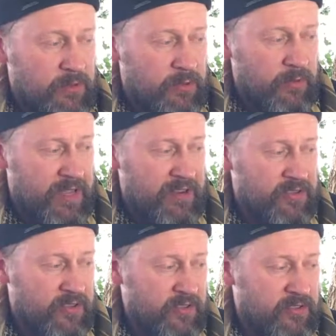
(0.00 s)
two air
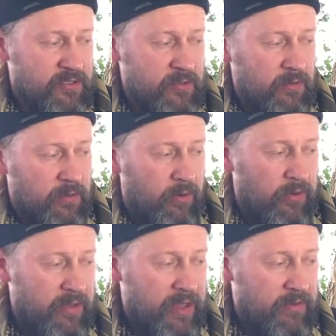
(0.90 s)
syncs
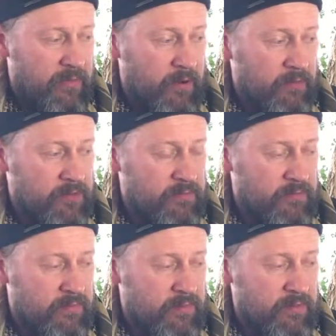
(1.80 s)
or air remotes.
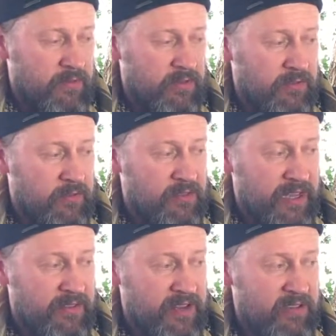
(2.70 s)
You can use
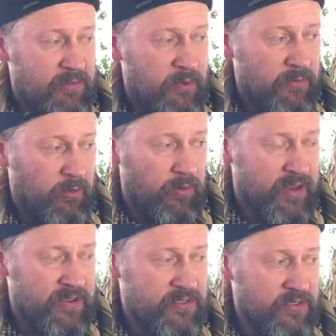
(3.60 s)
either air remote or
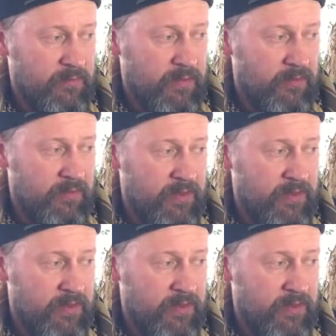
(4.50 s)
air sync. Both